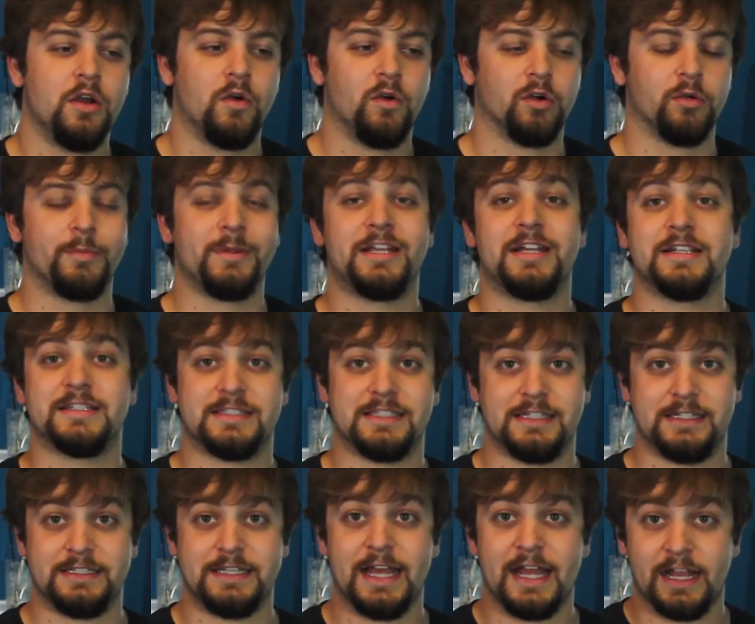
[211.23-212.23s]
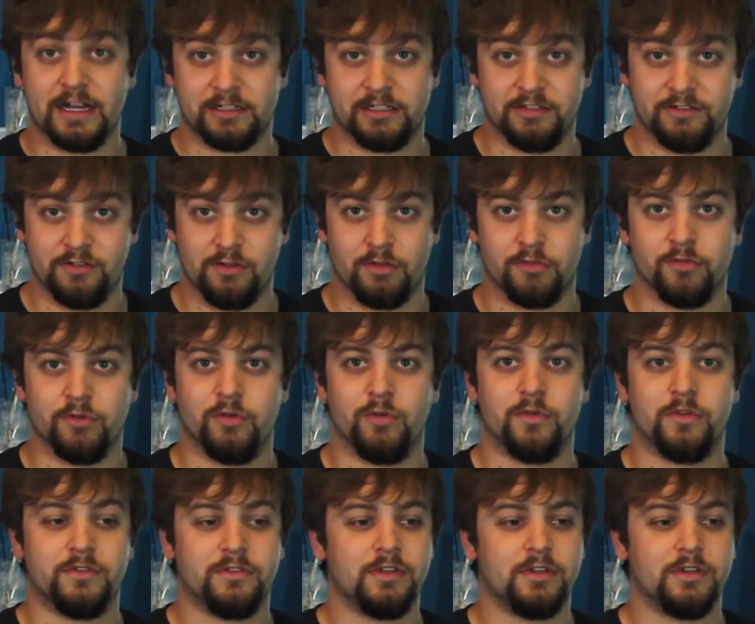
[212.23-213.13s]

or because it attacked as you threw.